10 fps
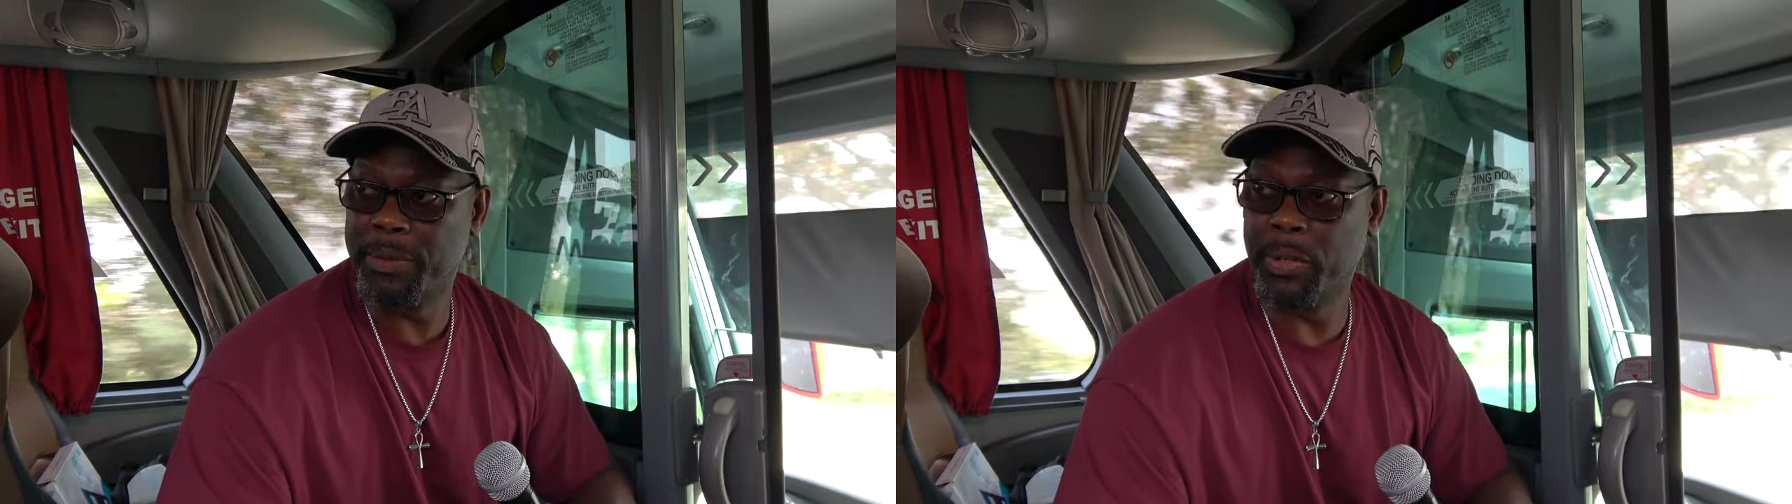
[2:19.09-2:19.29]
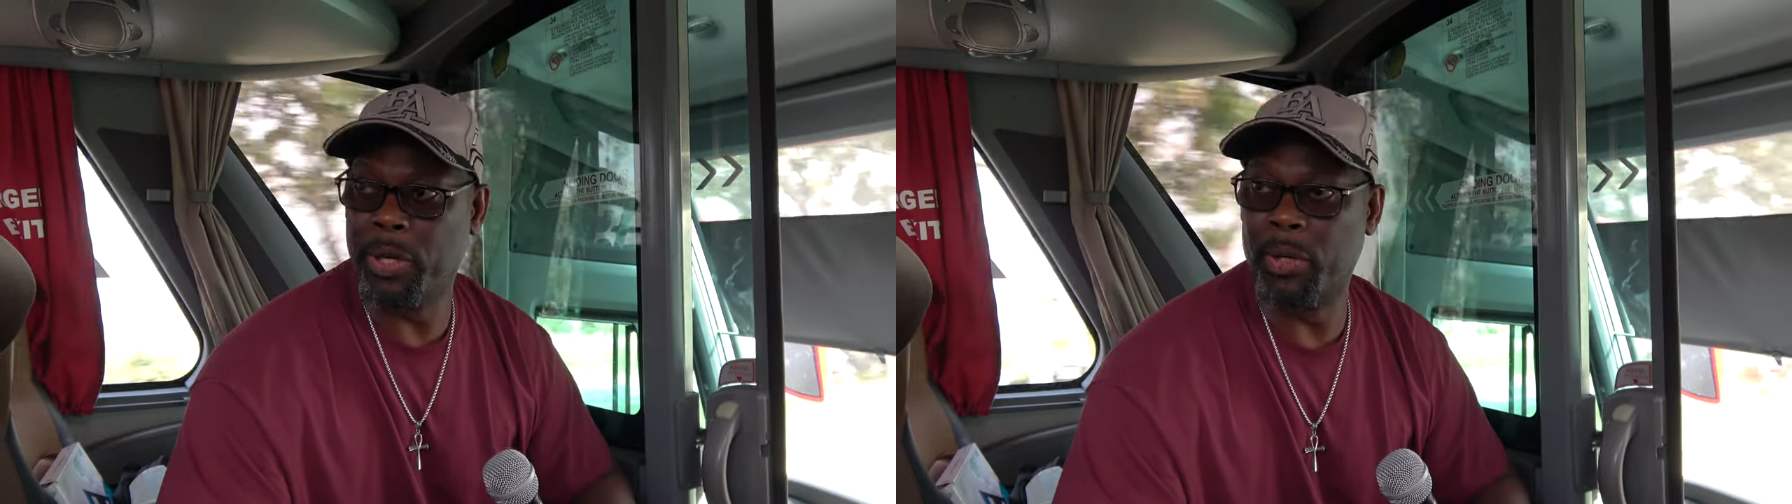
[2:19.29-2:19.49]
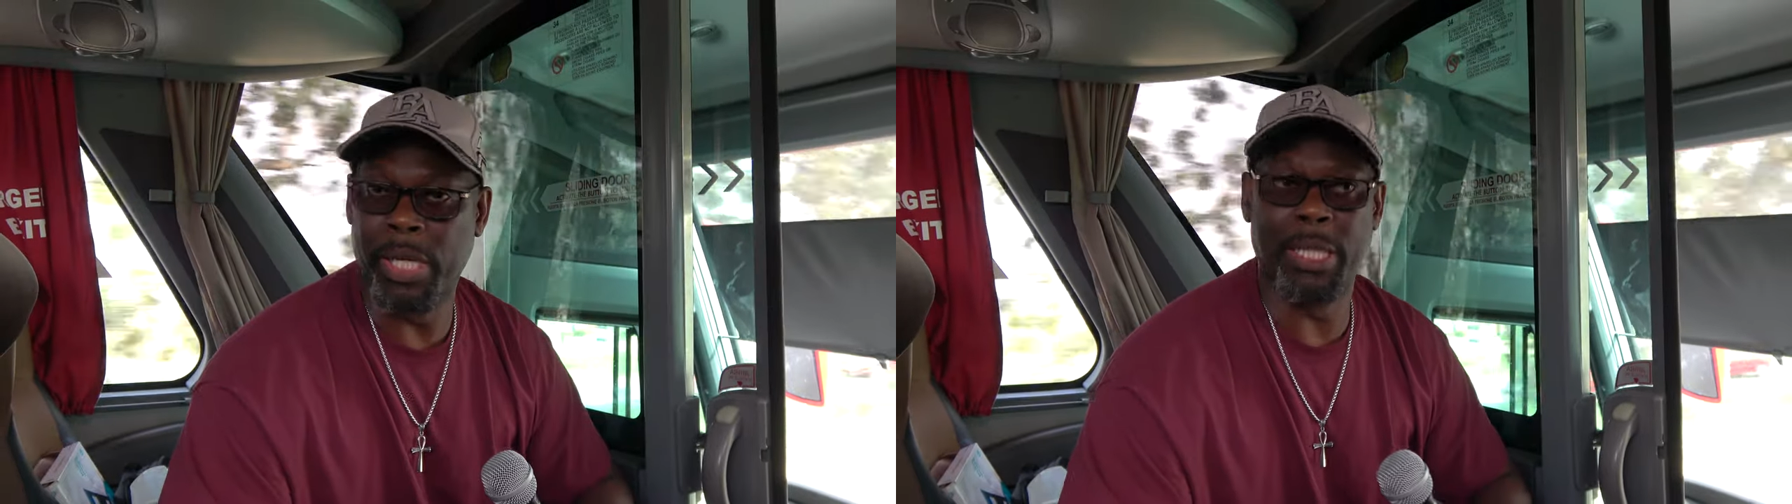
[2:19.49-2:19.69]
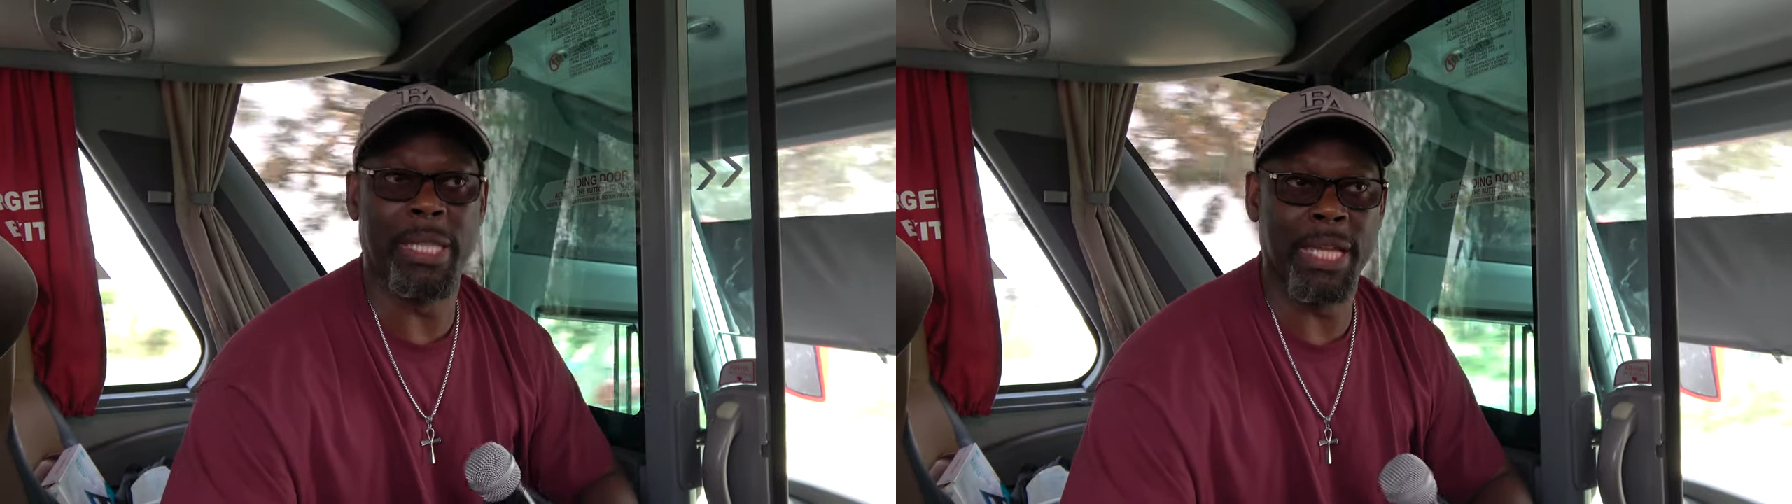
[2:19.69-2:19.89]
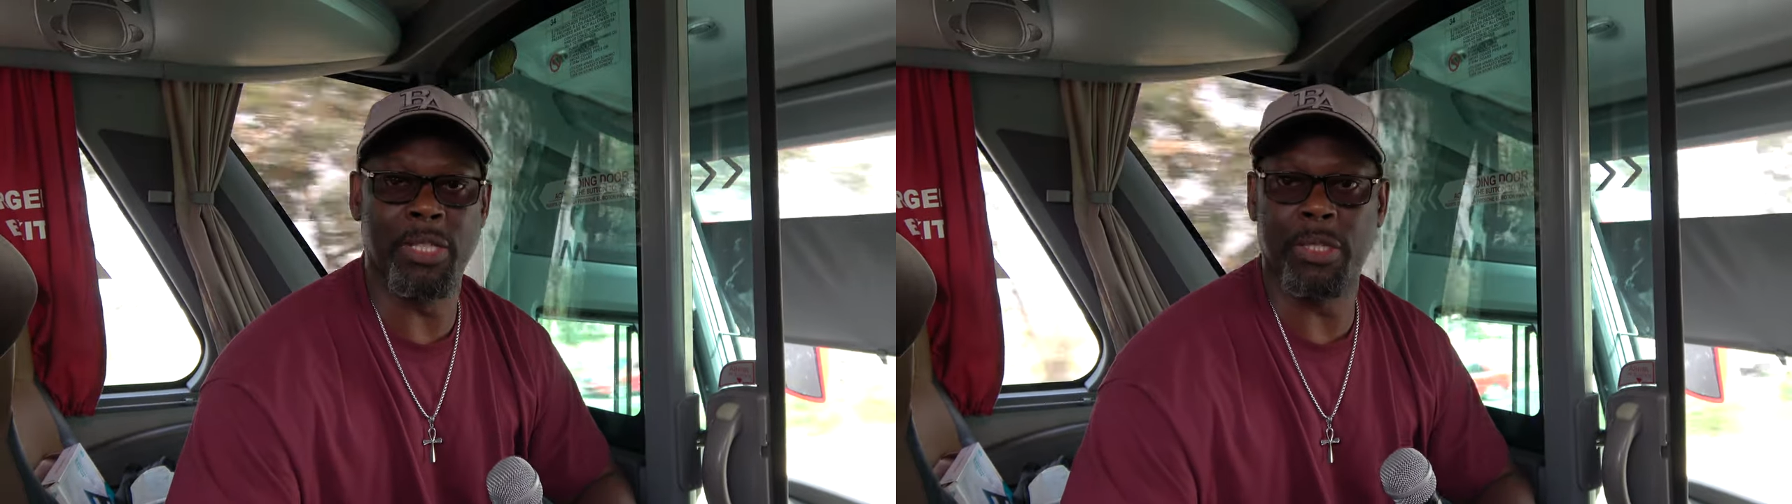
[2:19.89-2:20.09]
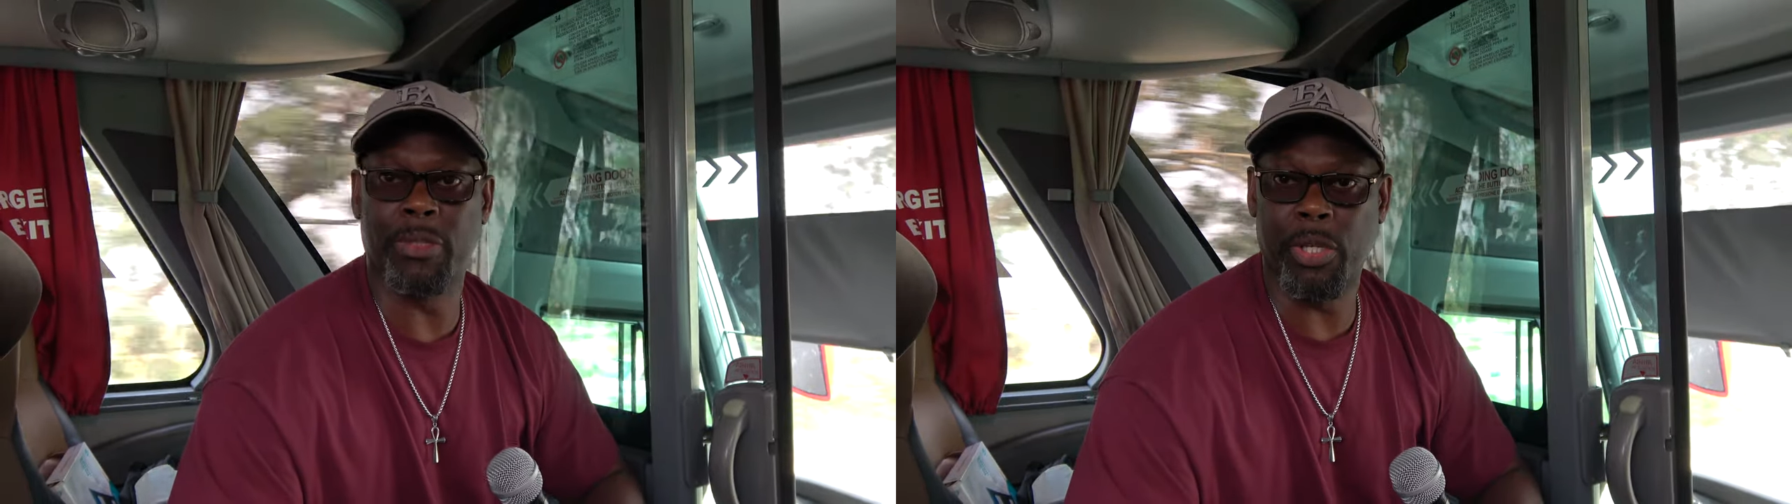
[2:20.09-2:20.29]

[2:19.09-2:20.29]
you know, in the dungeons.